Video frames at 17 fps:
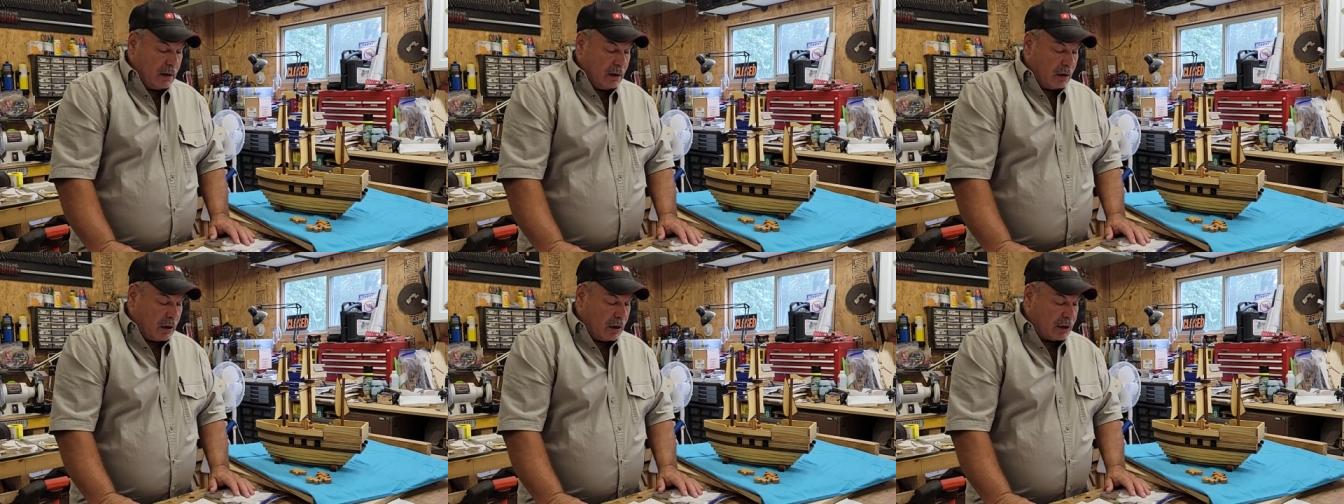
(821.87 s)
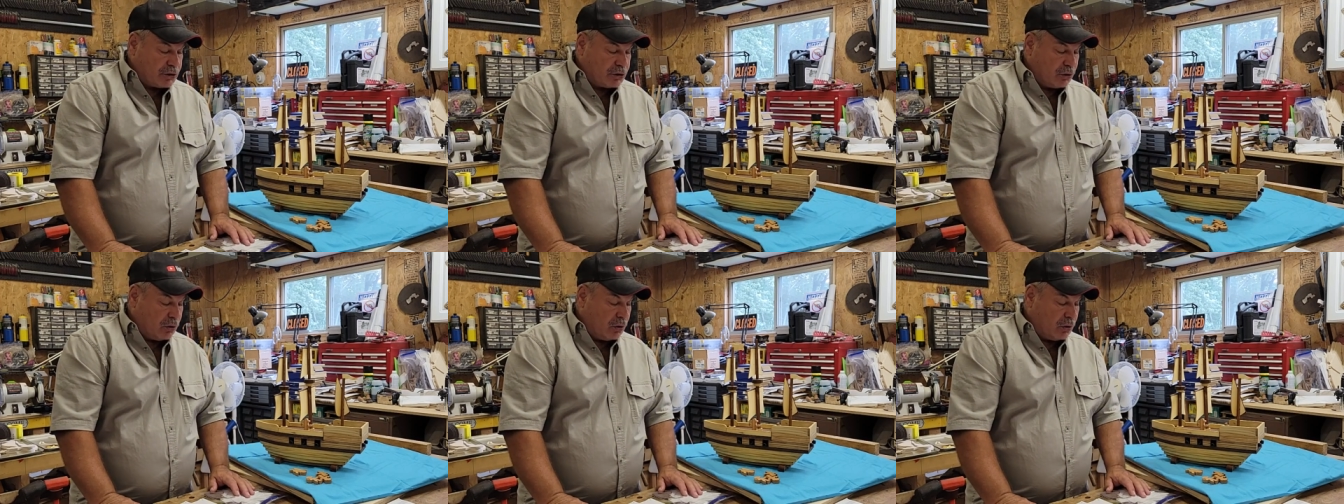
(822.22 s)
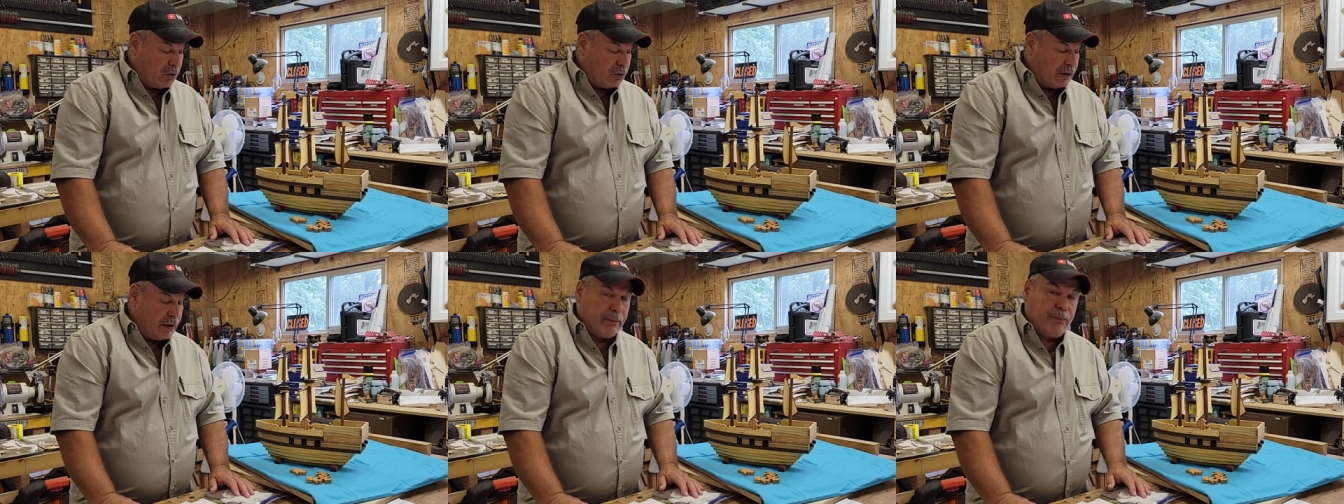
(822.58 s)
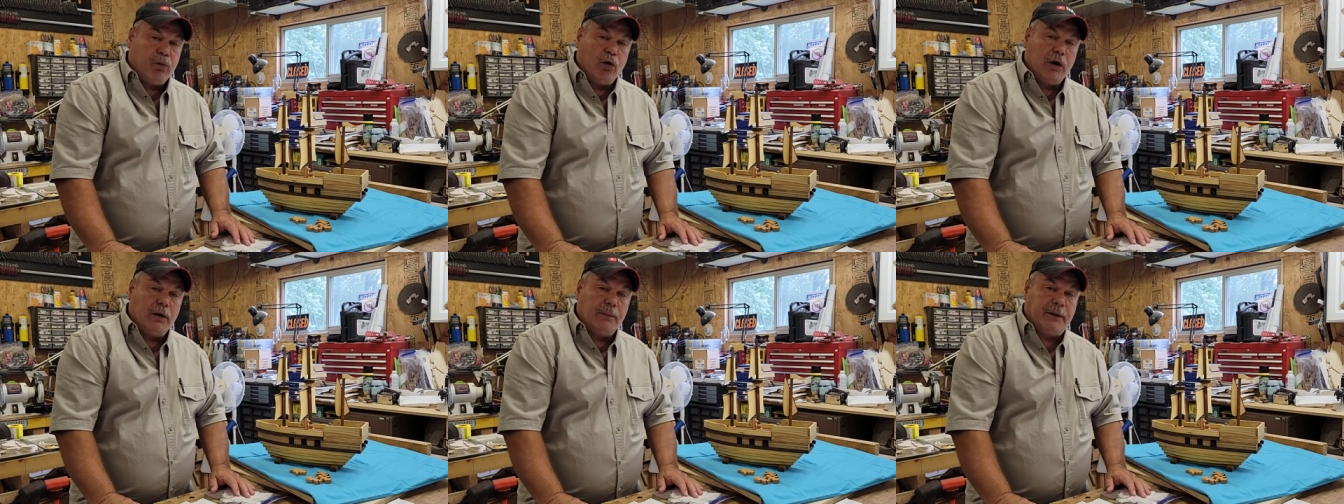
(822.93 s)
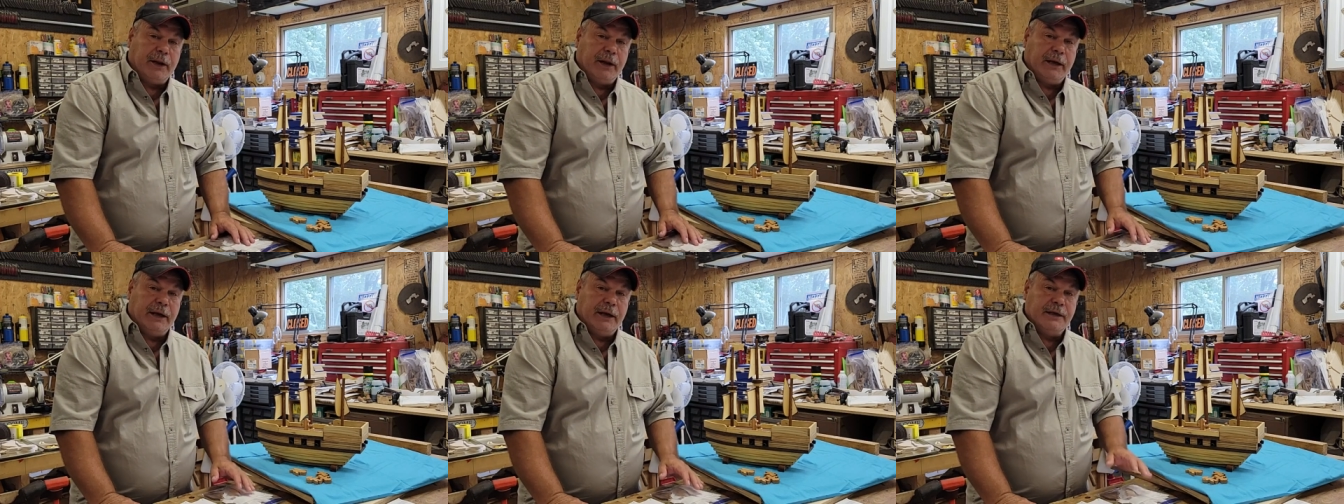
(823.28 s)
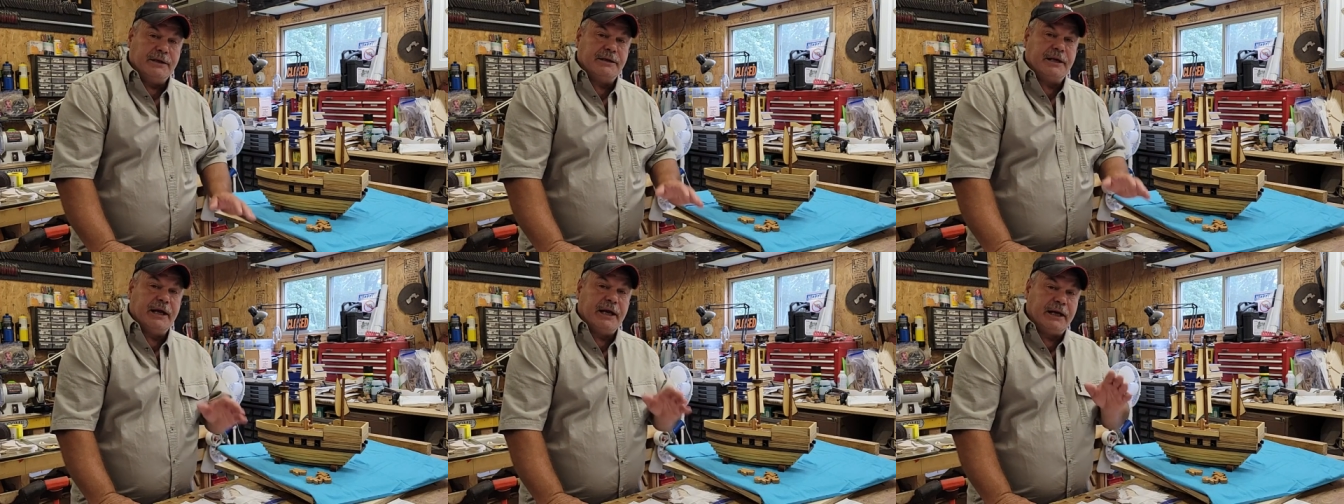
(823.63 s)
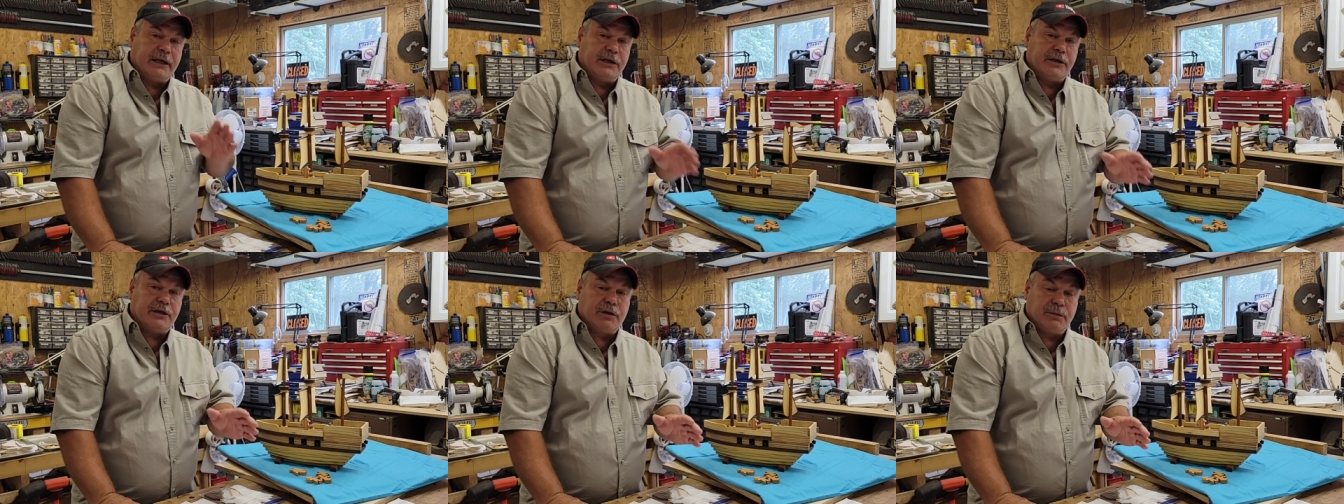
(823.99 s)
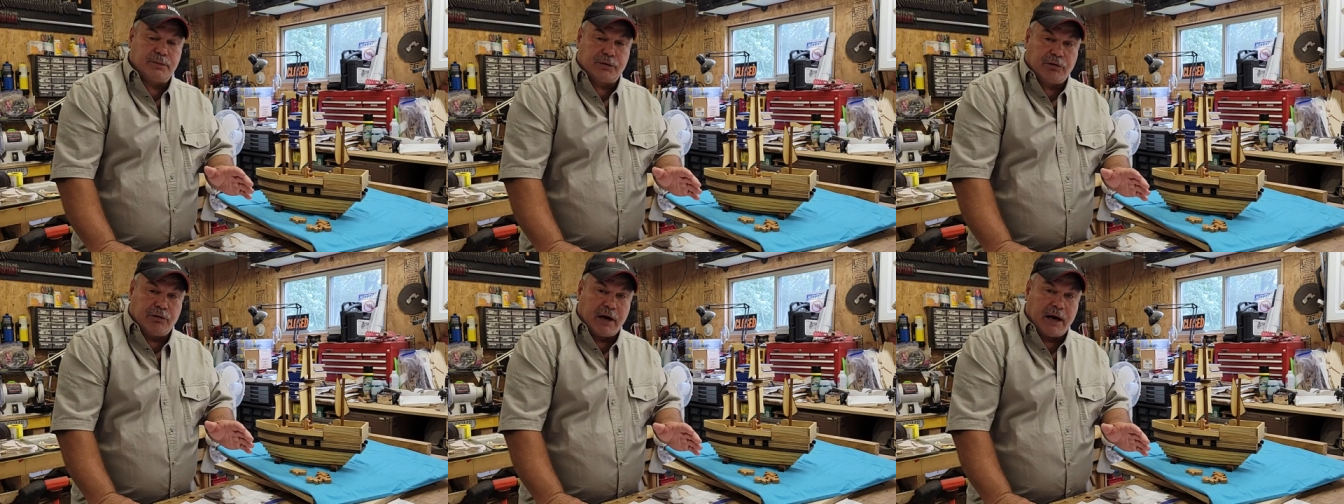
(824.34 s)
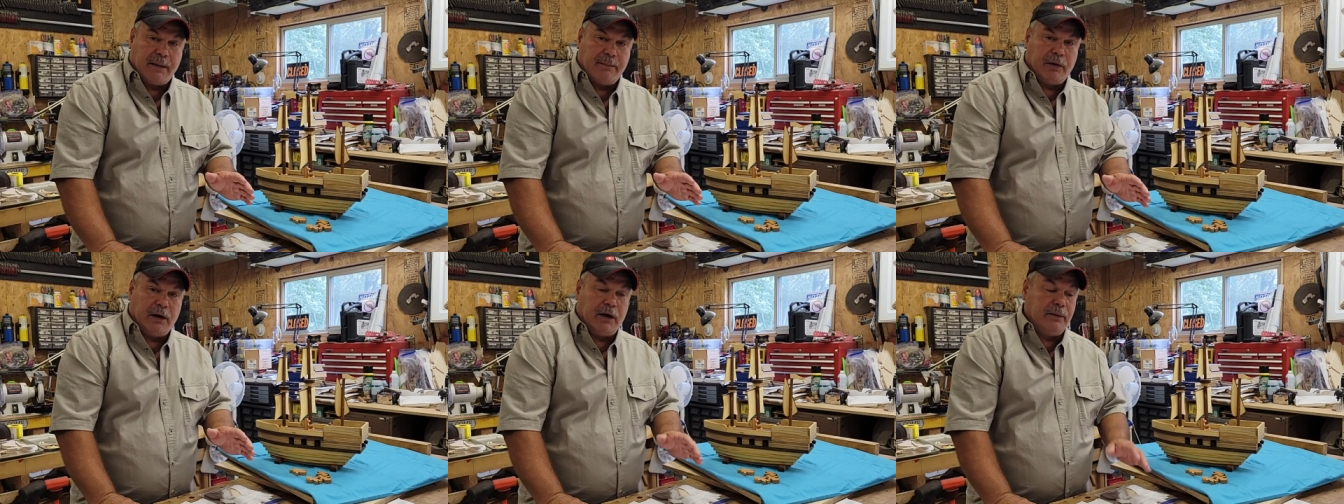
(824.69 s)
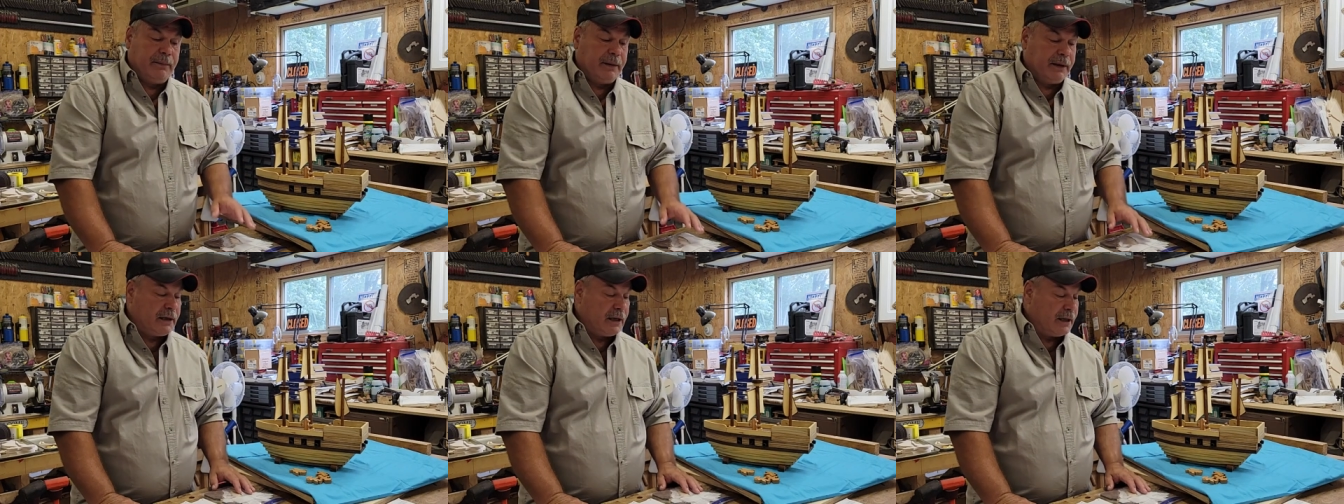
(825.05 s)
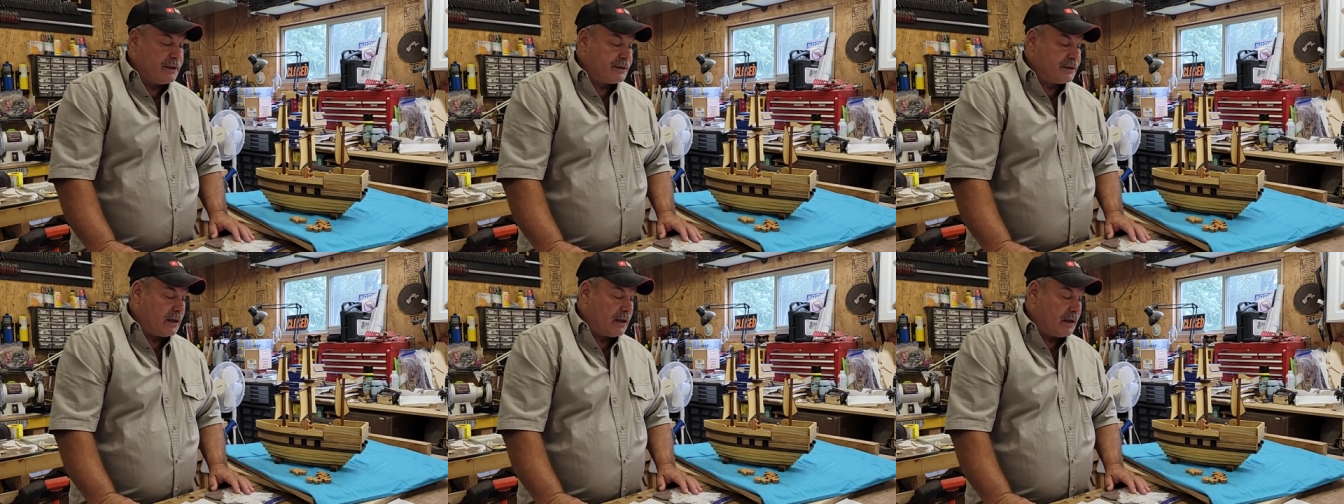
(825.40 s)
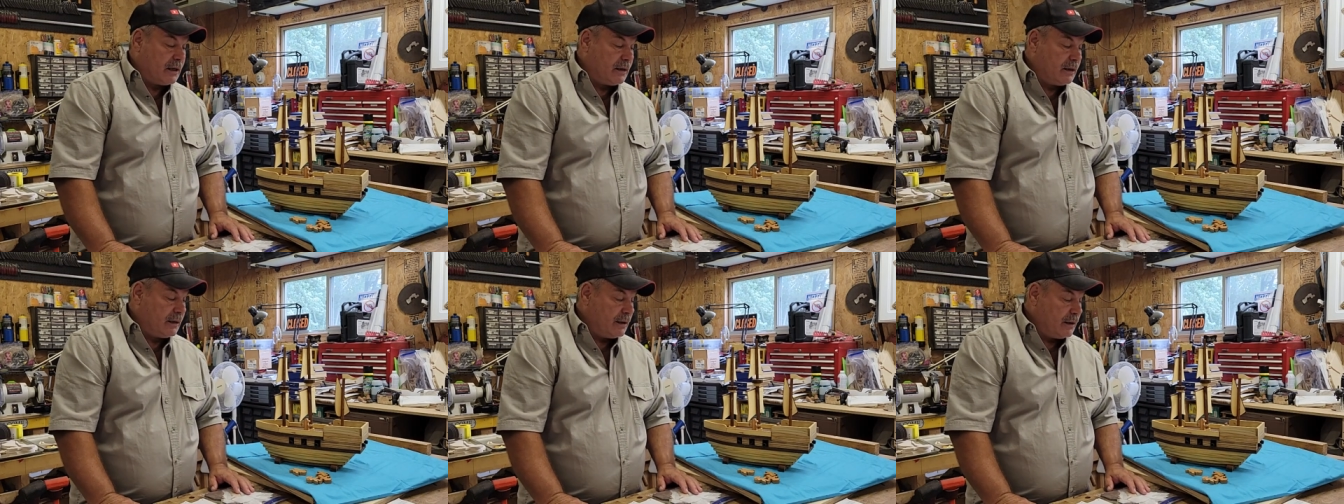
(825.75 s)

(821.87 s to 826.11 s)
Also, the important thing is hit the subscribe button because uh,